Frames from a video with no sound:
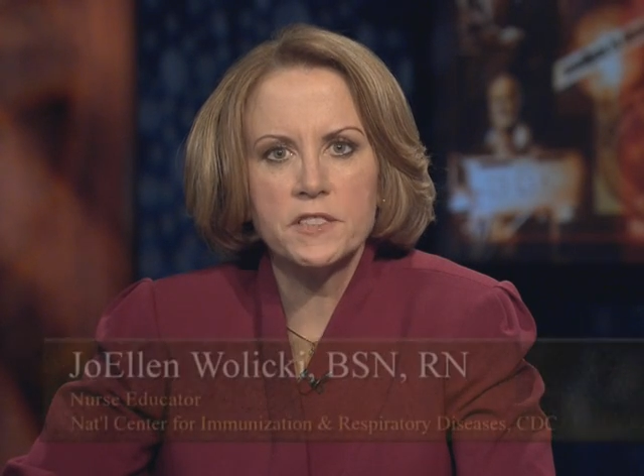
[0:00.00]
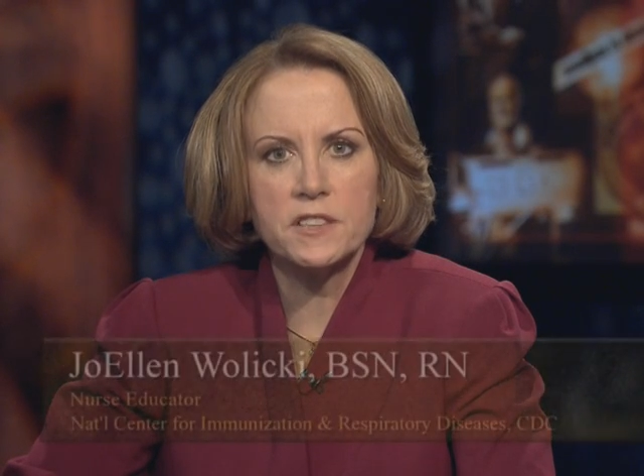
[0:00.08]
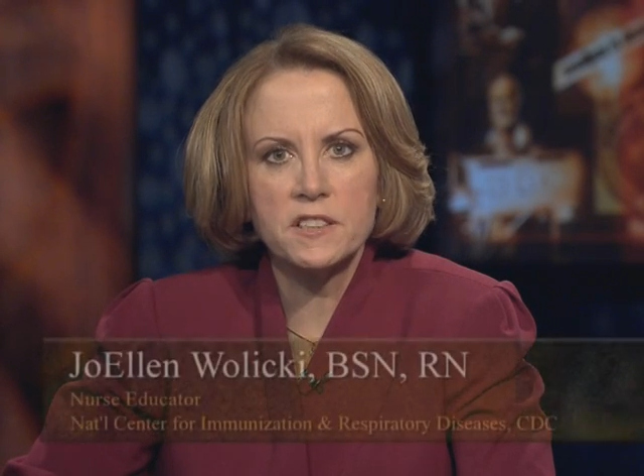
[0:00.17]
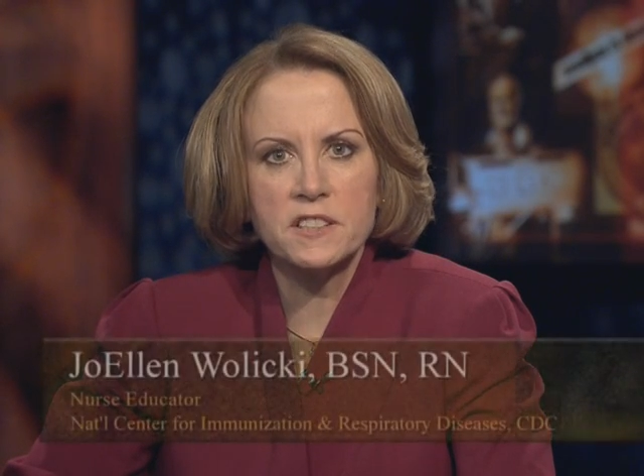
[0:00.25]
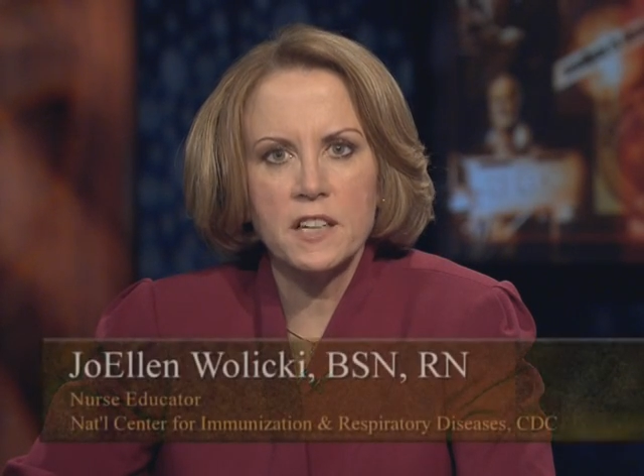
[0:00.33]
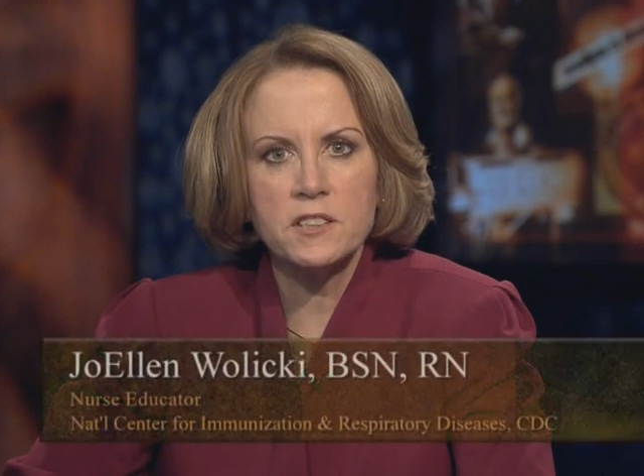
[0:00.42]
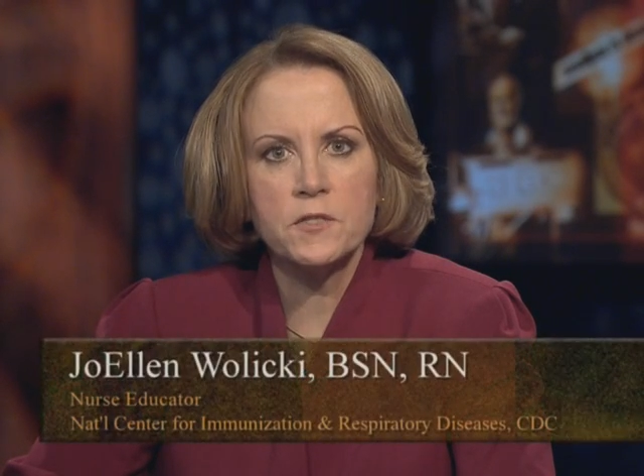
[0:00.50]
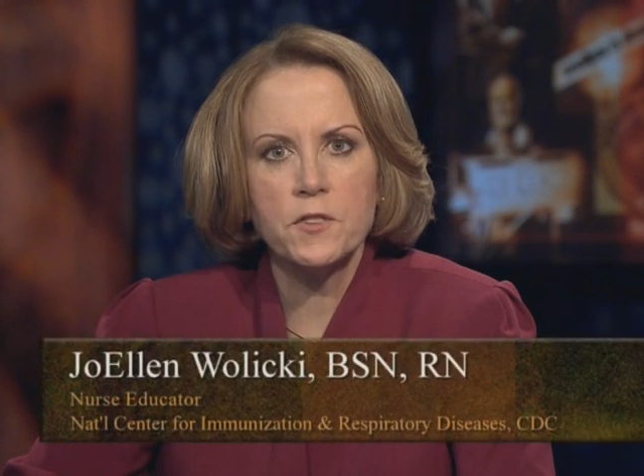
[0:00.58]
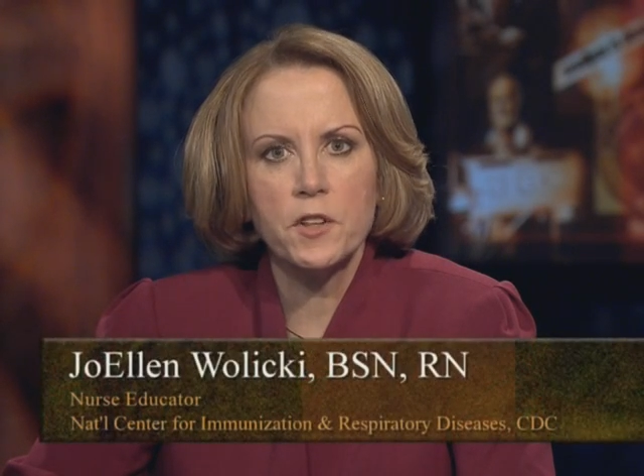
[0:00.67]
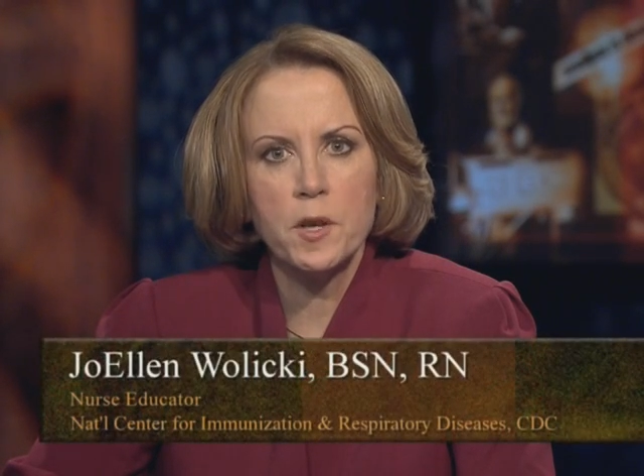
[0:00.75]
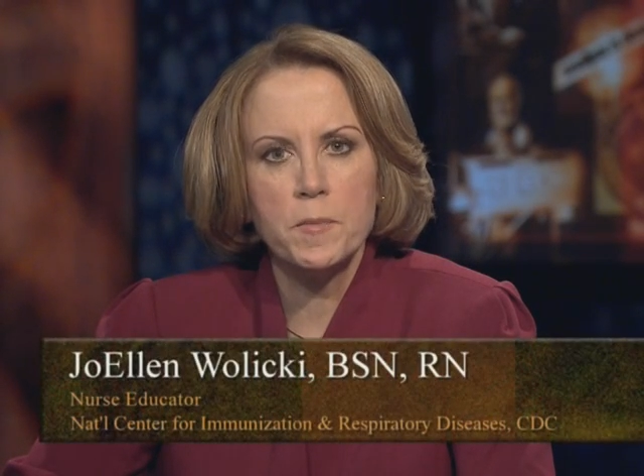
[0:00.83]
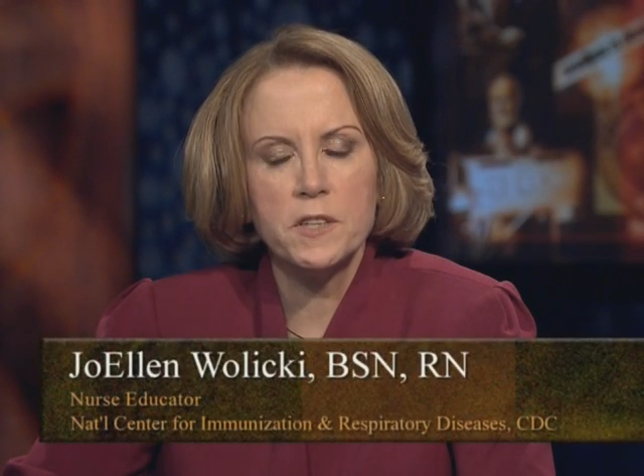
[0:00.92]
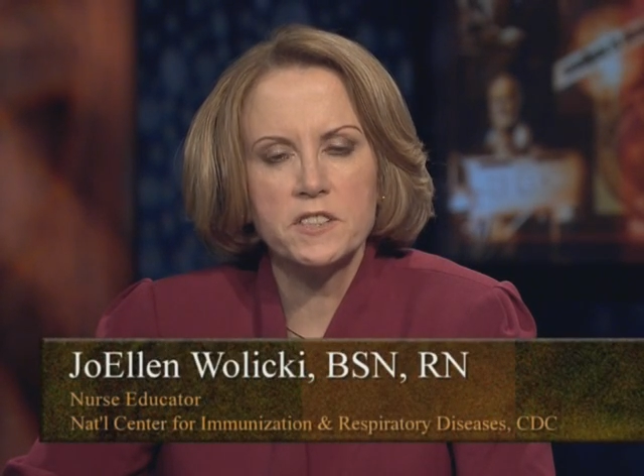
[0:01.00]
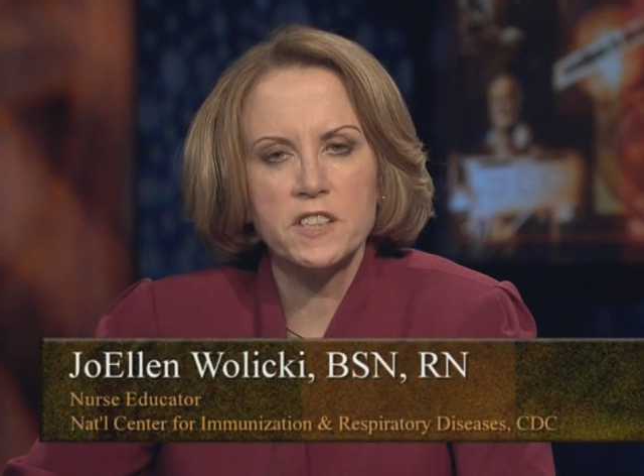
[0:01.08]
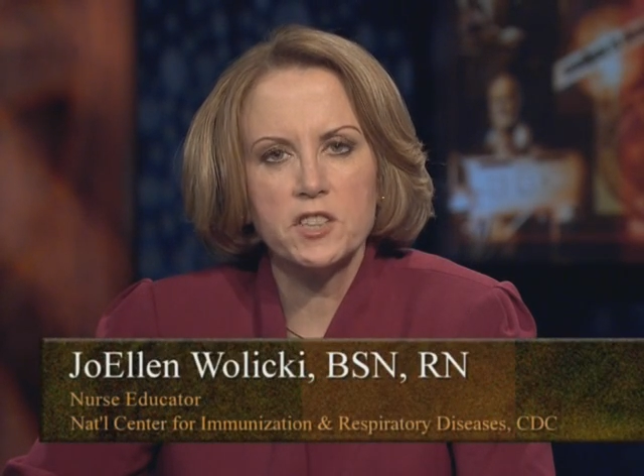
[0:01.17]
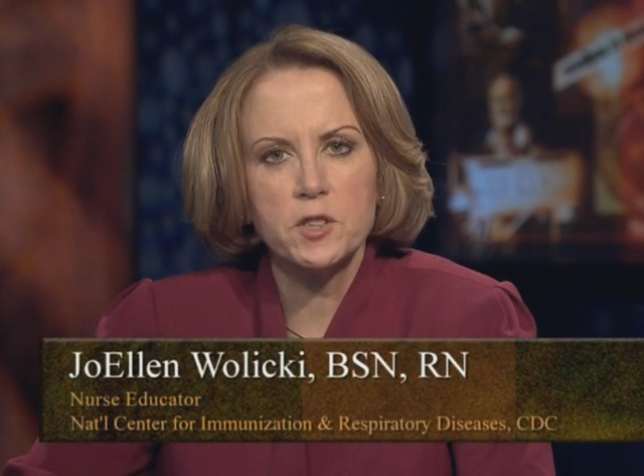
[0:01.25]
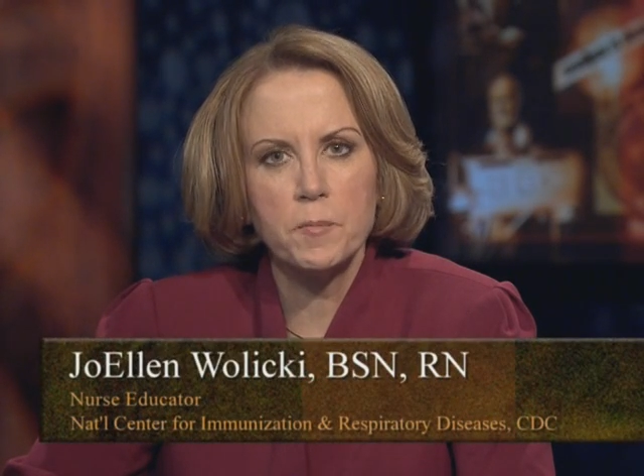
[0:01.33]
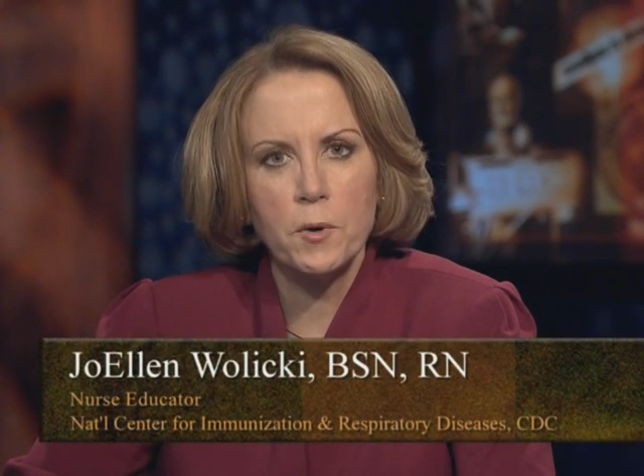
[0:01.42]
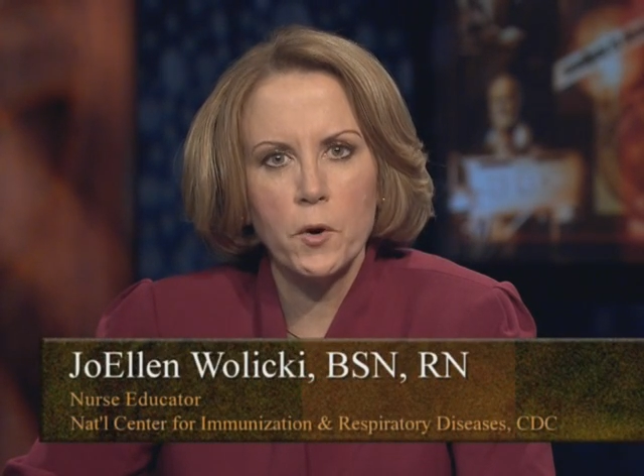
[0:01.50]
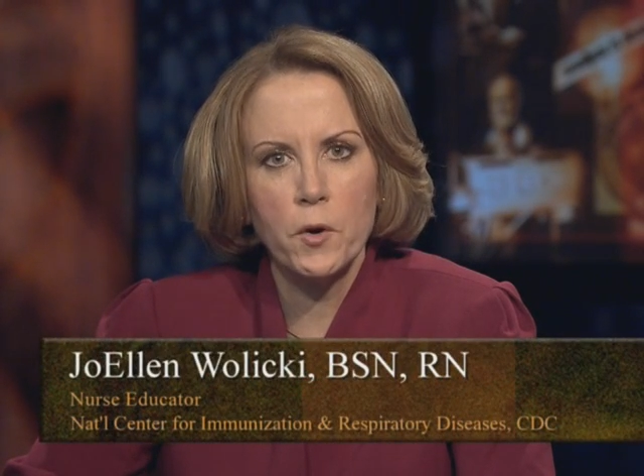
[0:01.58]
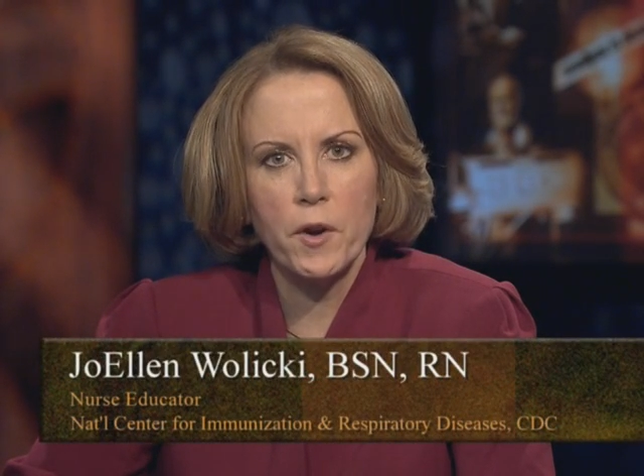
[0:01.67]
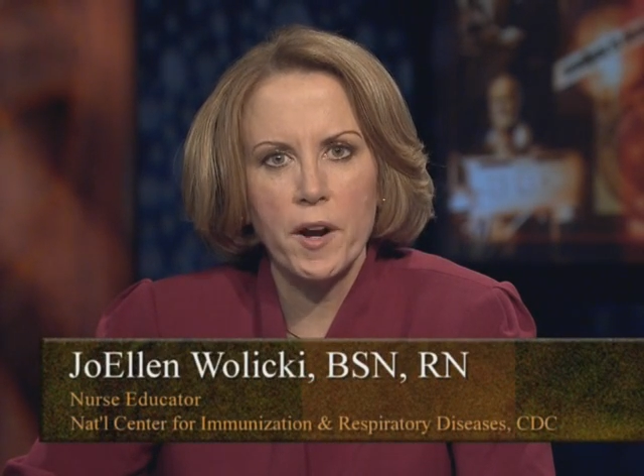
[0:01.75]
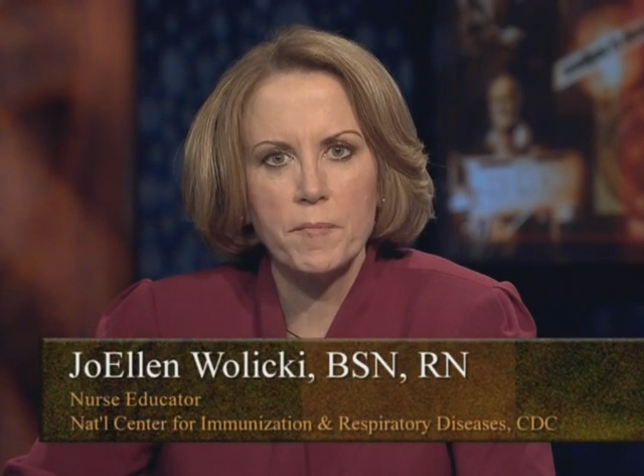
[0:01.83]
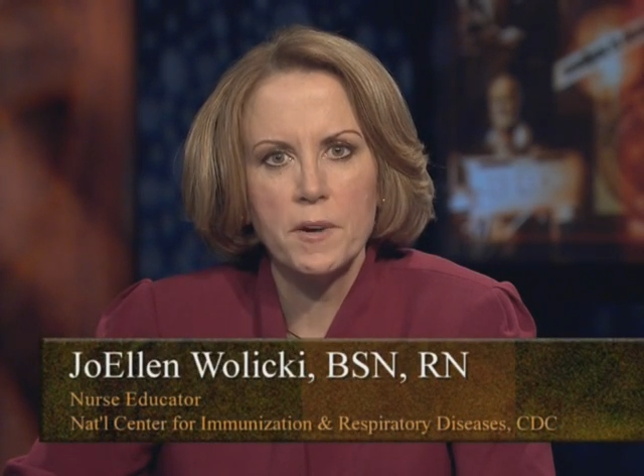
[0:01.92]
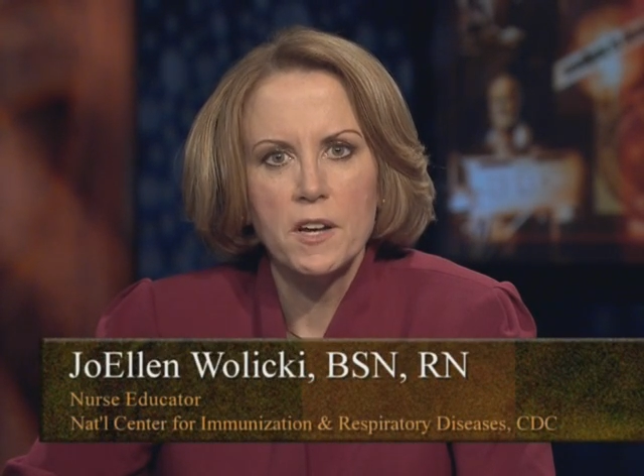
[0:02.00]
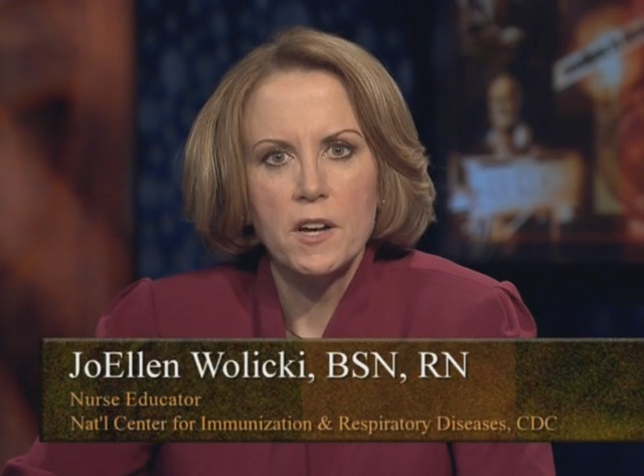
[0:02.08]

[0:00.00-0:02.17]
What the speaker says: successful immunization program.